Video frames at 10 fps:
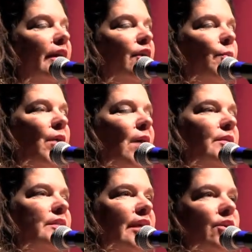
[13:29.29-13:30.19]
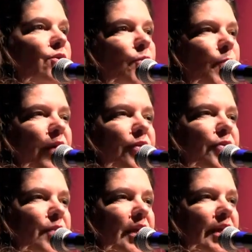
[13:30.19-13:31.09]
and it'll probably take you
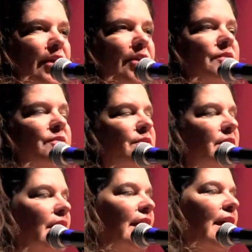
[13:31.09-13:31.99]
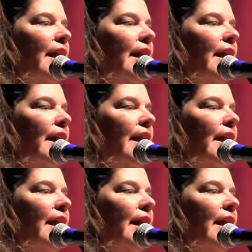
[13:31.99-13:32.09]
about 3 years.